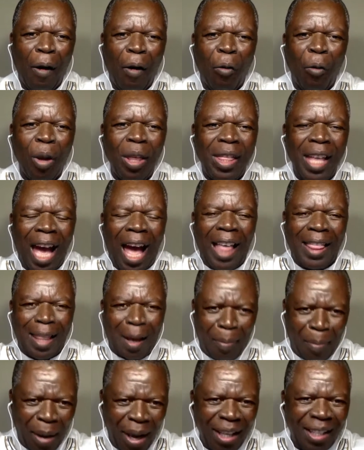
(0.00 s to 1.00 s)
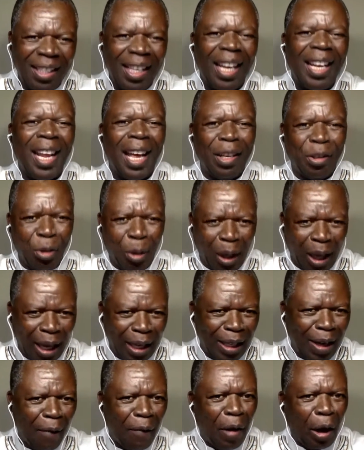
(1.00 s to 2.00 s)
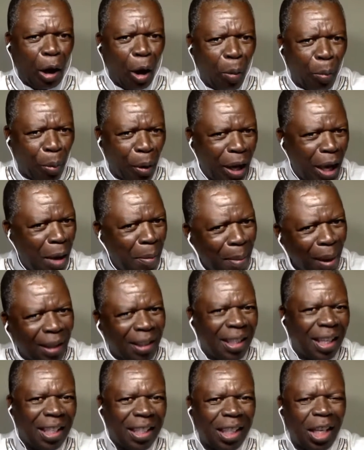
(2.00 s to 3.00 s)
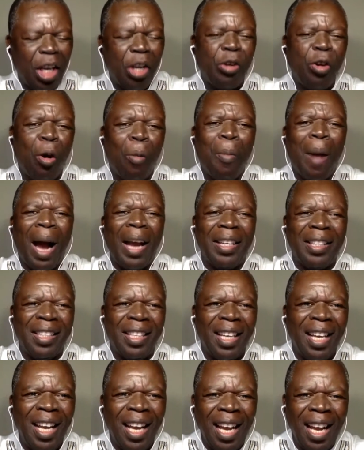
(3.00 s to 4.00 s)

with the other person and you can develop images in your mind